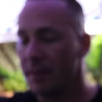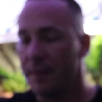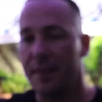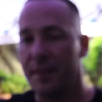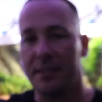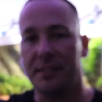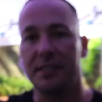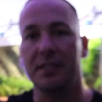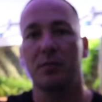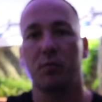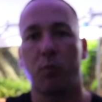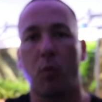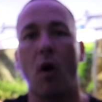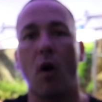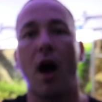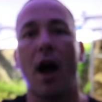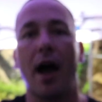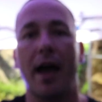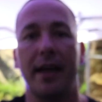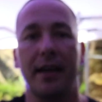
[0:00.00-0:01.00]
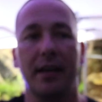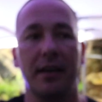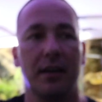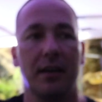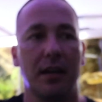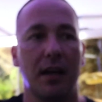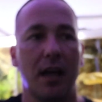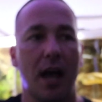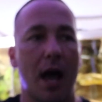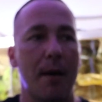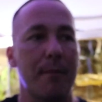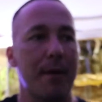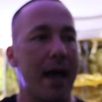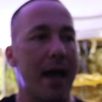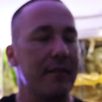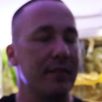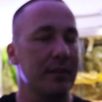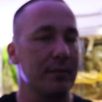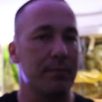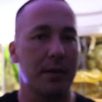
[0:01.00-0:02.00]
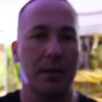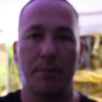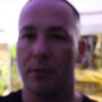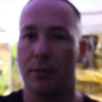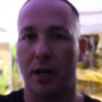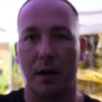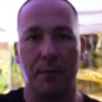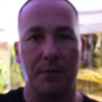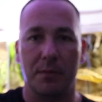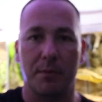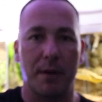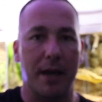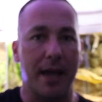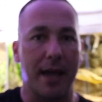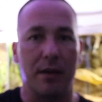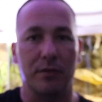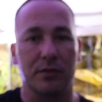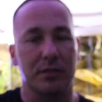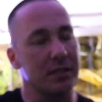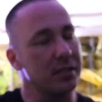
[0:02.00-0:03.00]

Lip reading: this is why I'm having people come to my house.